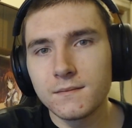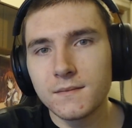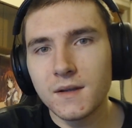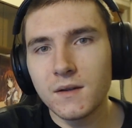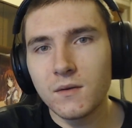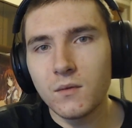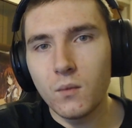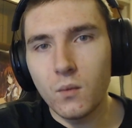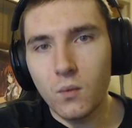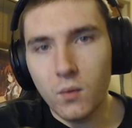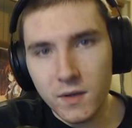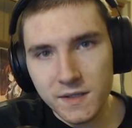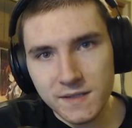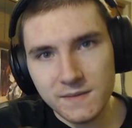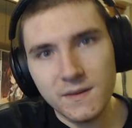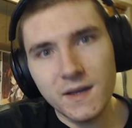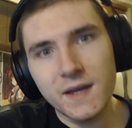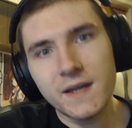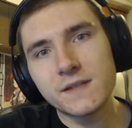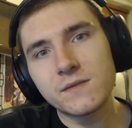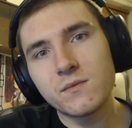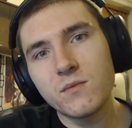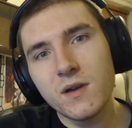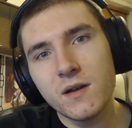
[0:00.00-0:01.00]
What's up
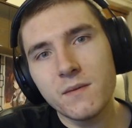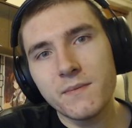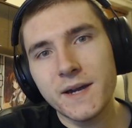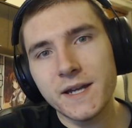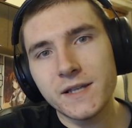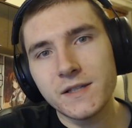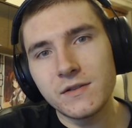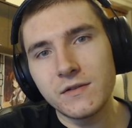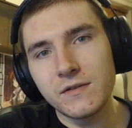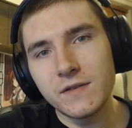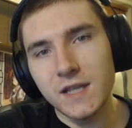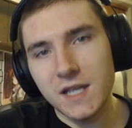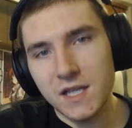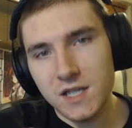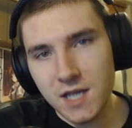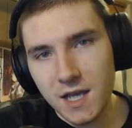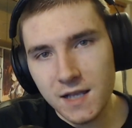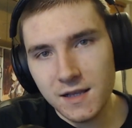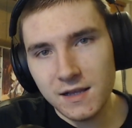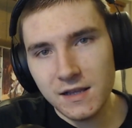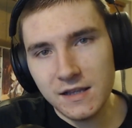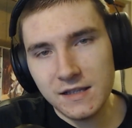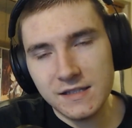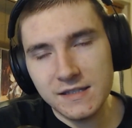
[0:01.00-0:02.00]
guys, welcome back to the
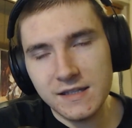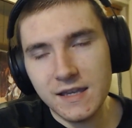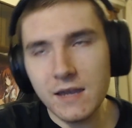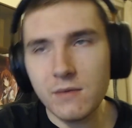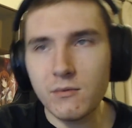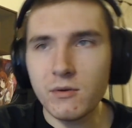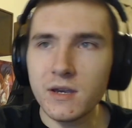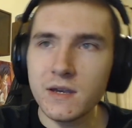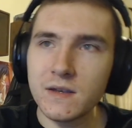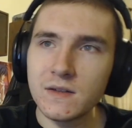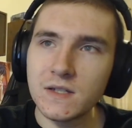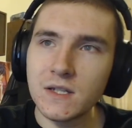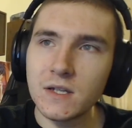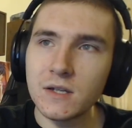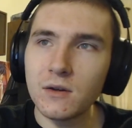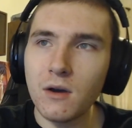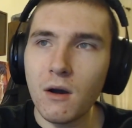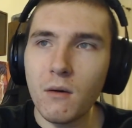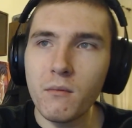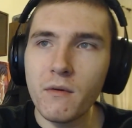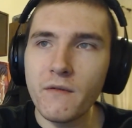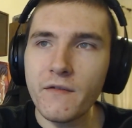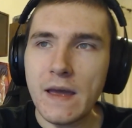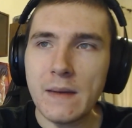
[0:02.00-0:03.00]
channel. Today we're continuing
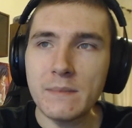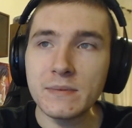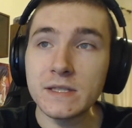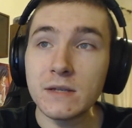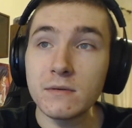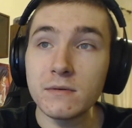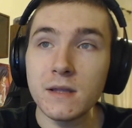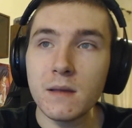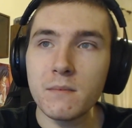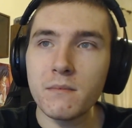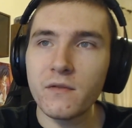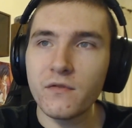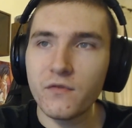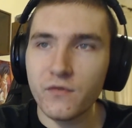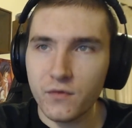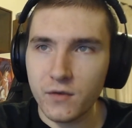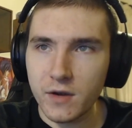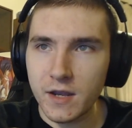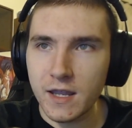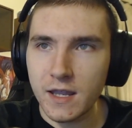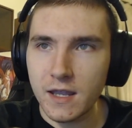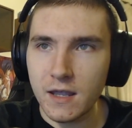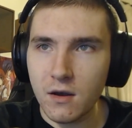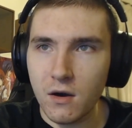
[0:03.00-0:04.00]
on with episode number
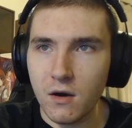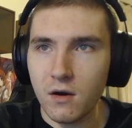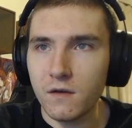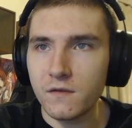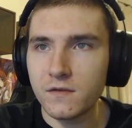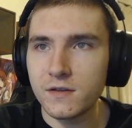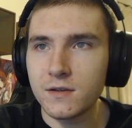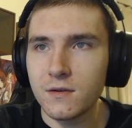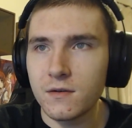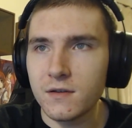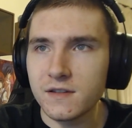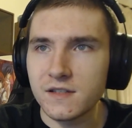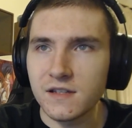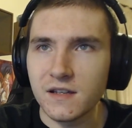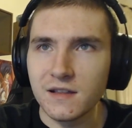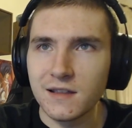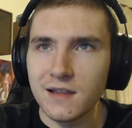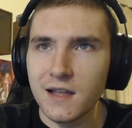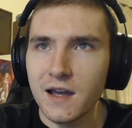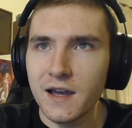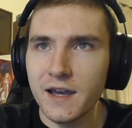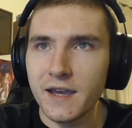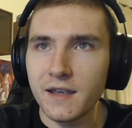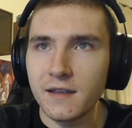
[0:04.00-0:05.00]
3 of Sword
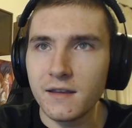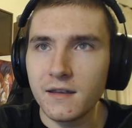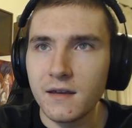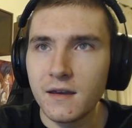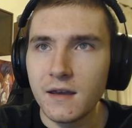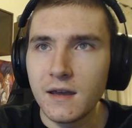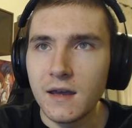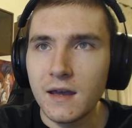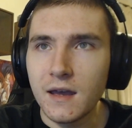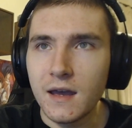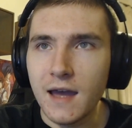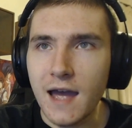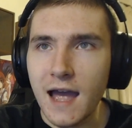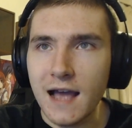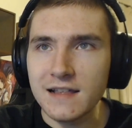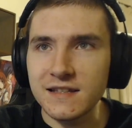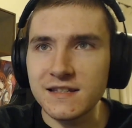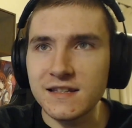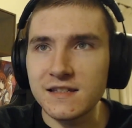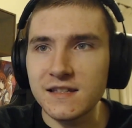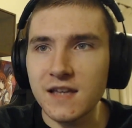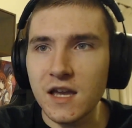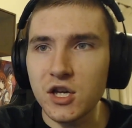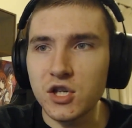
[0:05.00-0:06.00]
Online,
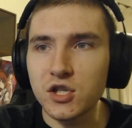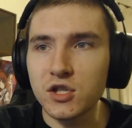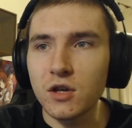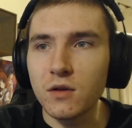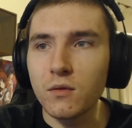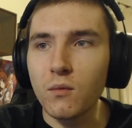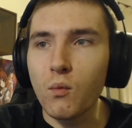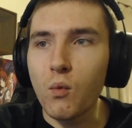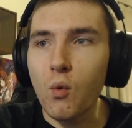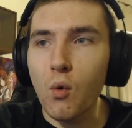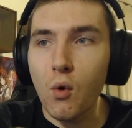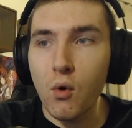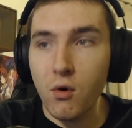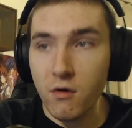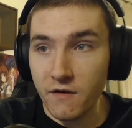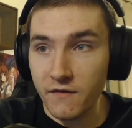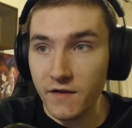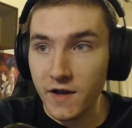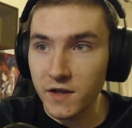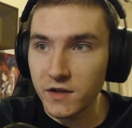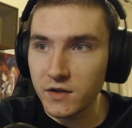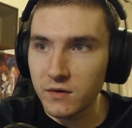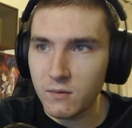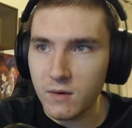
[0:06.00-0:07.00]
Alicization War of
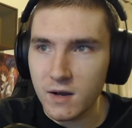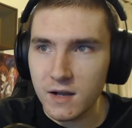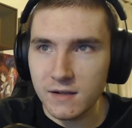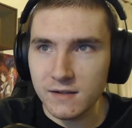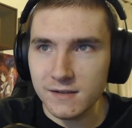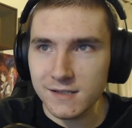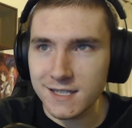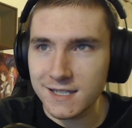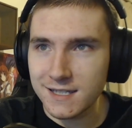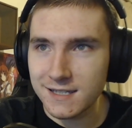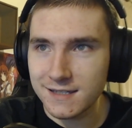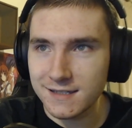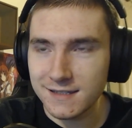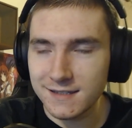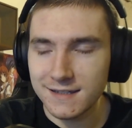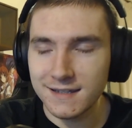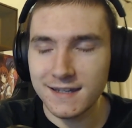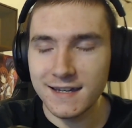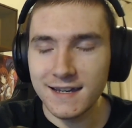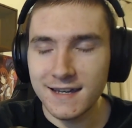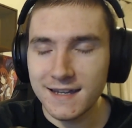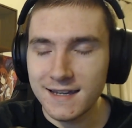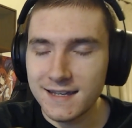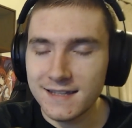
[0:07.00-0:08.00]
Underworld.
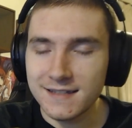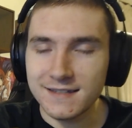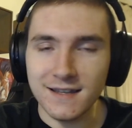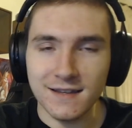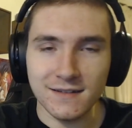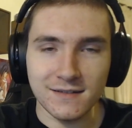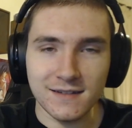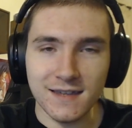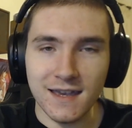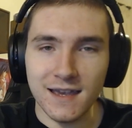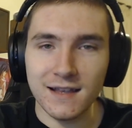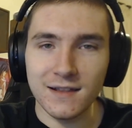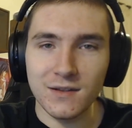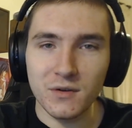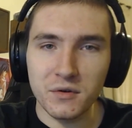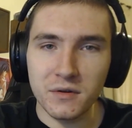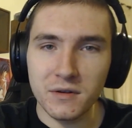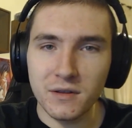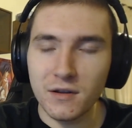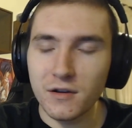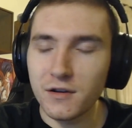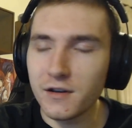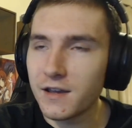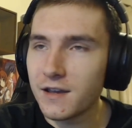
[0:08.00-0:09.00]
Title's getting longer
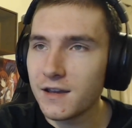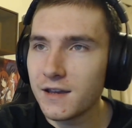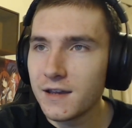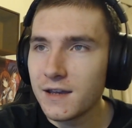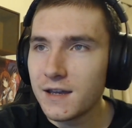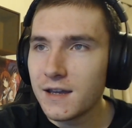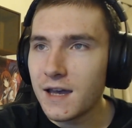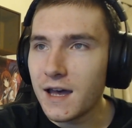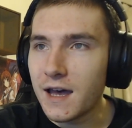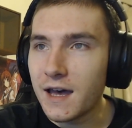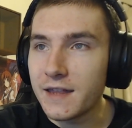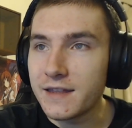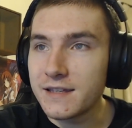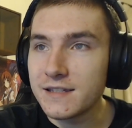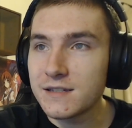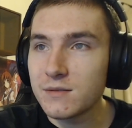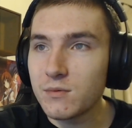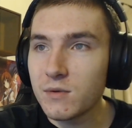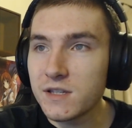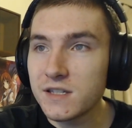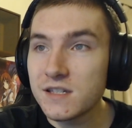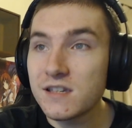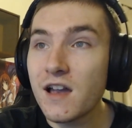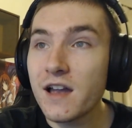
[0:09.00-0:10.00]
and longer. Uh, this
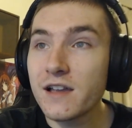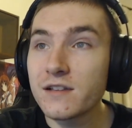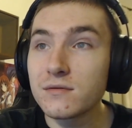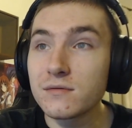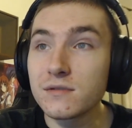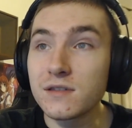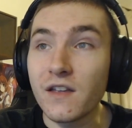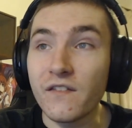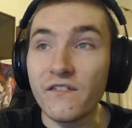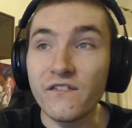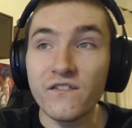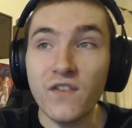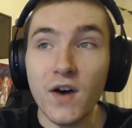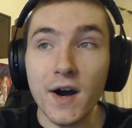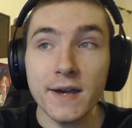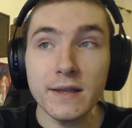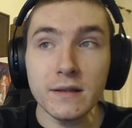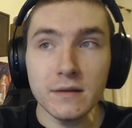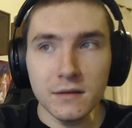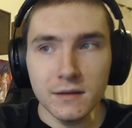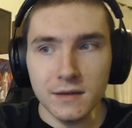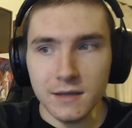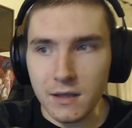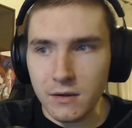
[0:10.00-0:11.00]
one's titled The
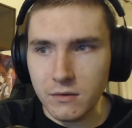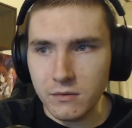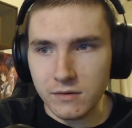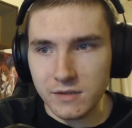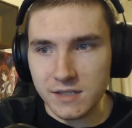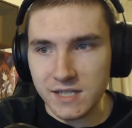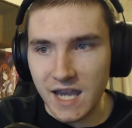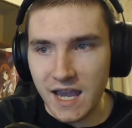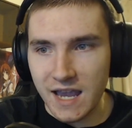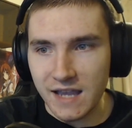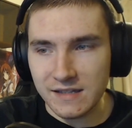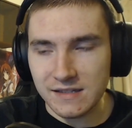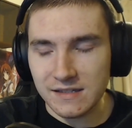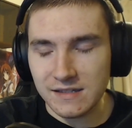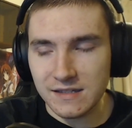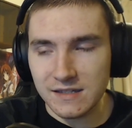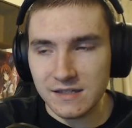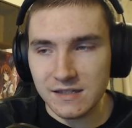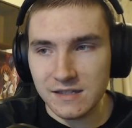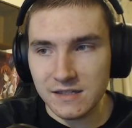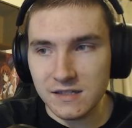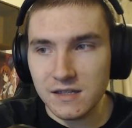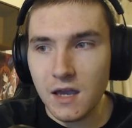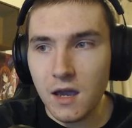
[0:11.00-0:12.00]
Final Load Test.
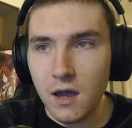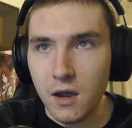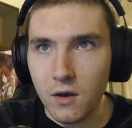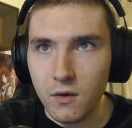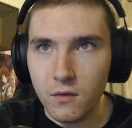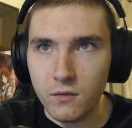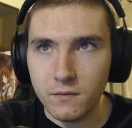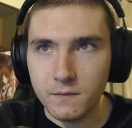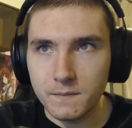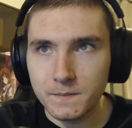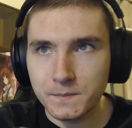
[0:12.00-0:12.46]
So,